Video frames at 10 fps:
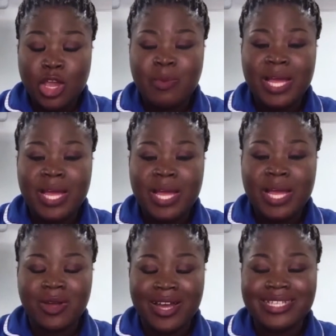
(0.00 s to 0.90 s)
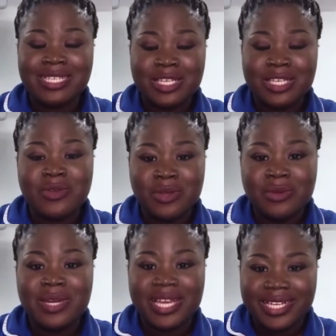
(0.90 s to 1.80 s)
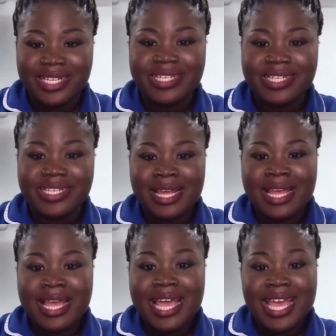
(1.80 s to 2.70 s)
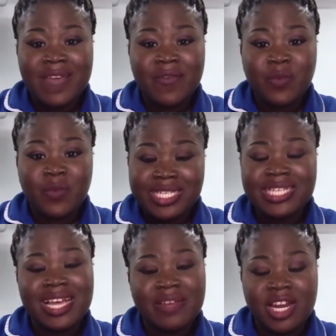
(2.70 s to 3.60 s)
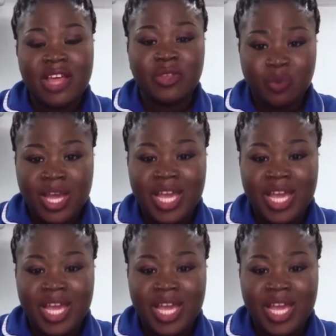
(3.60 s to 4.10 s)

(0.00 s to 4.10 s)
back to an ICU unit if we did have another wave?